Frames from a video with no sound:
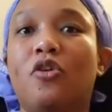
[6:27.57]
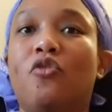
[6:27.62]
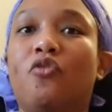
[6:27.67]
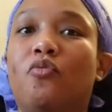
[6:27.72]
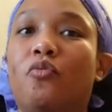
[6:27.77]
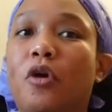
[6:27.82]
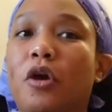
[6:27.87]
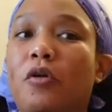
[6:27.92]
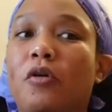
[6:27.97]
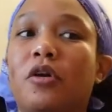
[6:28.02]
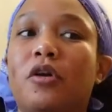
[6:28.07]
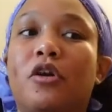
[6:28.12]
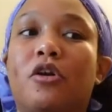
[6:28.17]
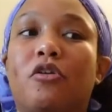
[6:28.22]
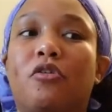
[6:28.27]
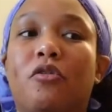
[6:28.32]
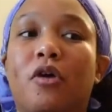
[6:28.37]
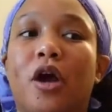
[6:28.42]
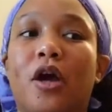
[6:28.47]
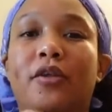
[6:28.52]
wear it
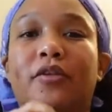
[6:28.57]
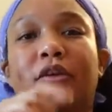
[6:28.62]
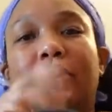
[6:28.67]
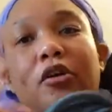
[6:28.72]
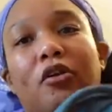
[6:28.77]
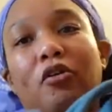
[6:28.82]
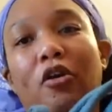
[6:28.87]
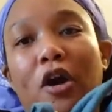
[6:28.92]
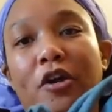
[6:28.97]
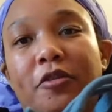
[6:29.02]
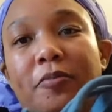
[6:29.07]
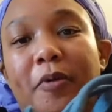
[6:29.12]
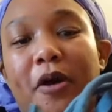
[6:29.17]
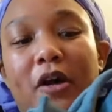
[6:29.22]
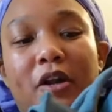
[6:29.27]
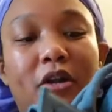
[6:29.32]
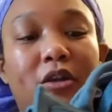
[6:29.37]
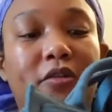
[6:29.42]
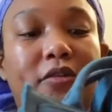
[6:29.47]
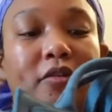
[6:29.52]
as a
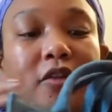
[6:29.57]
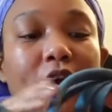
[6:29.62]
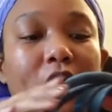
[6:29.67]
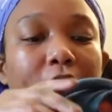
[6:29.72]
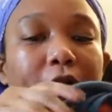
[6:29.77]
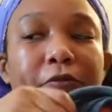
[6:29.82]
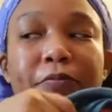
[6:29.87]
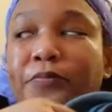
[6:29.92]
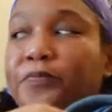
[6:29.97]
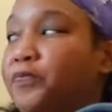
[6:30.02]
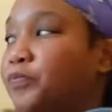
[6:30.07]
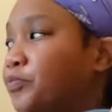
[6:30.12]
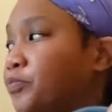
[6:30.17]
crossbody. So